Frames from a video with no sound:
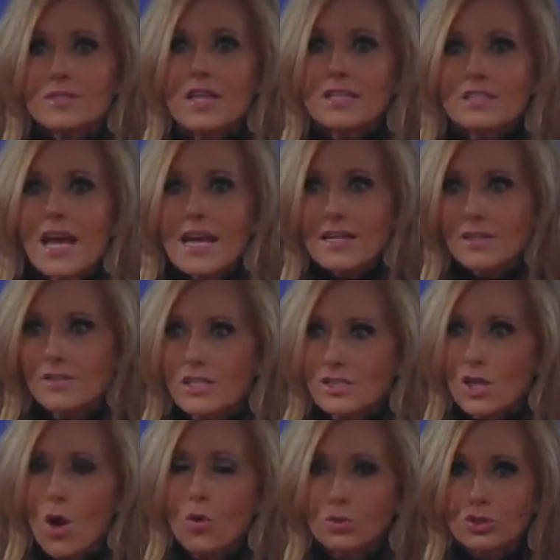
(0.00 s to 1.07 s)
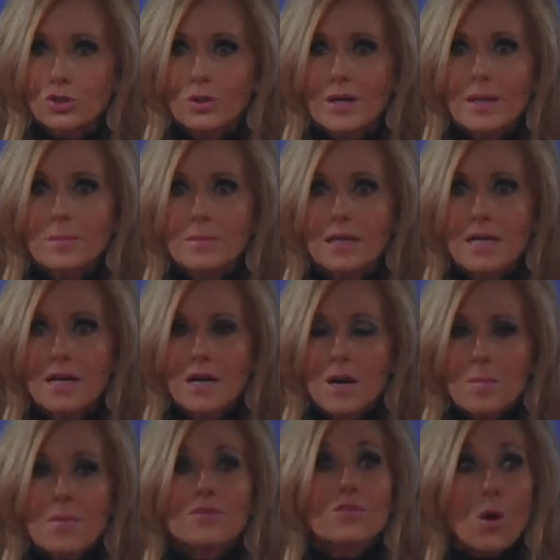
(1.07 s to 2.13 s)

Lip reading: They'd taken this whole trip, but